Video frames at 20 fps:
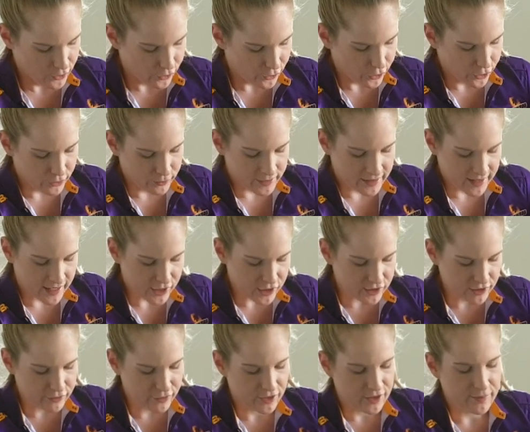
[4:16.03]
all with
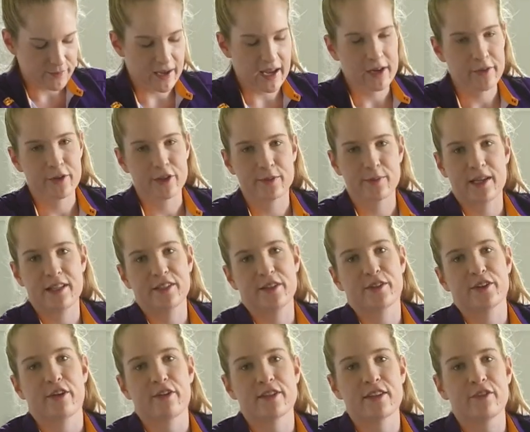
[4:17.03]
Hinchliffe on the back, which means it
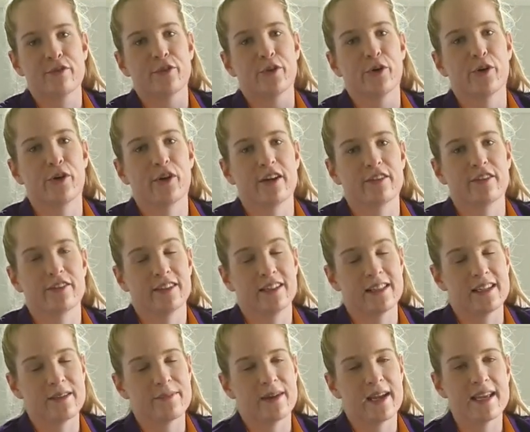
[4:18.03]
was obviously four
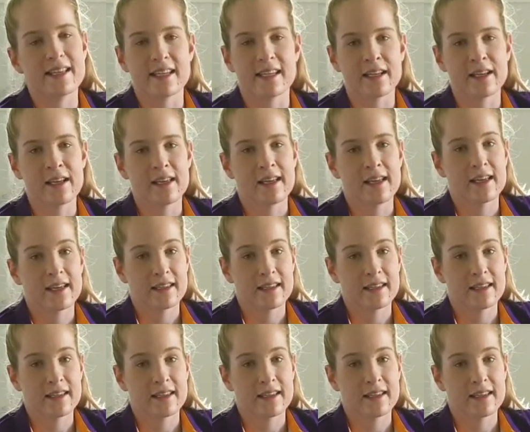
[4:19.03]
really amazing